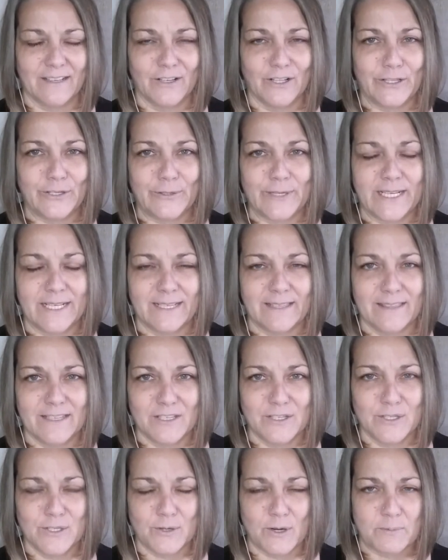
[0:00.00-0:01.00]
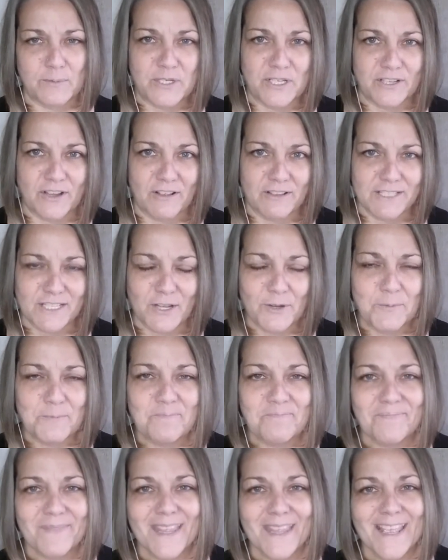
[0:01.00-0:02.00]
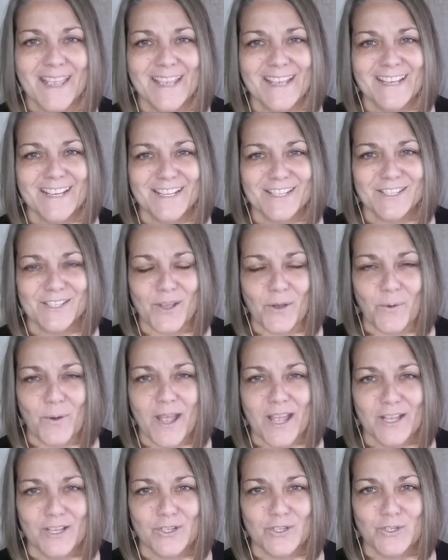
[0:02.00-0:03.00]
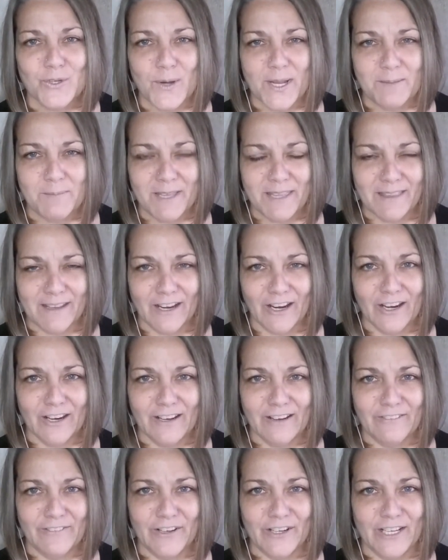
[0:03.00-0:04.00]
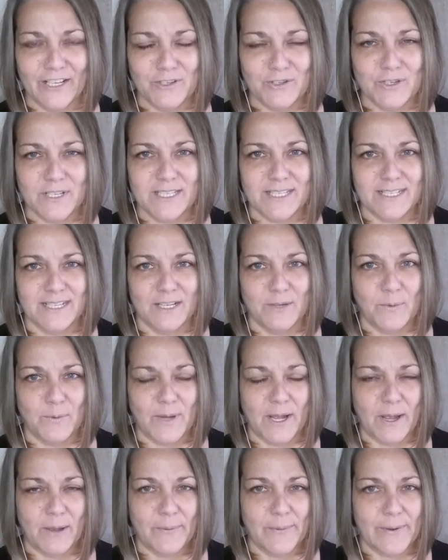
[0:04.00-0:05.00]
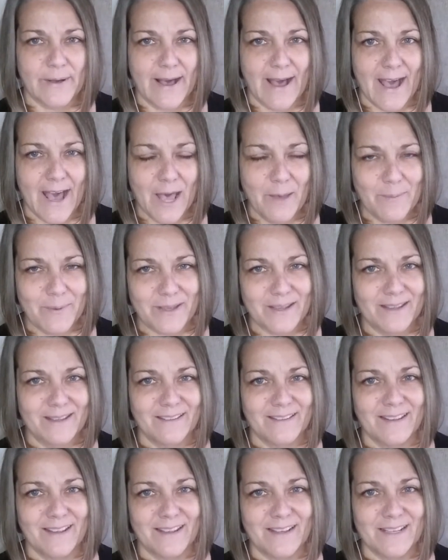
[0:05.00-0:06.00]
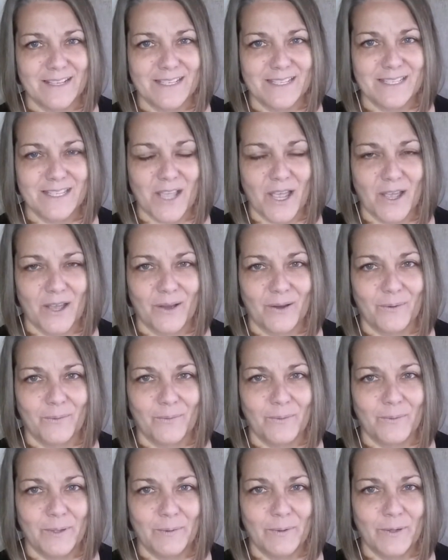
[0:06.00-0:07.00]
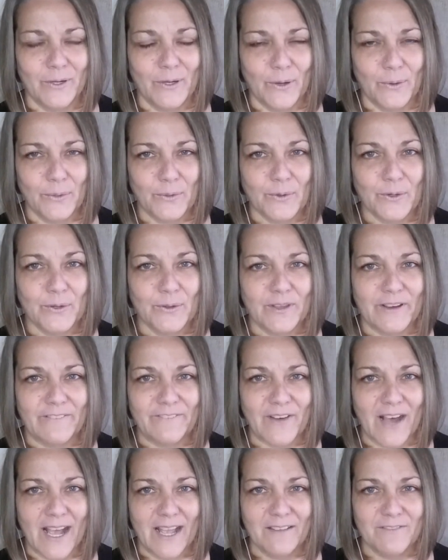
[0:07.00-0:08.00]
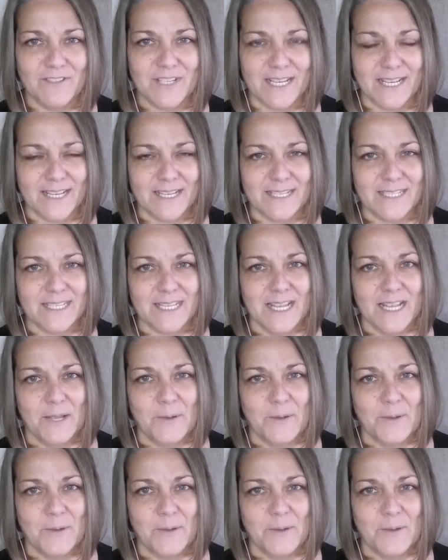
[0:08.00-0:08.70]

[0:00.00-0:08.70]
included in the description also. So join me there if you're interested. What will happen is we will go through the 5 days,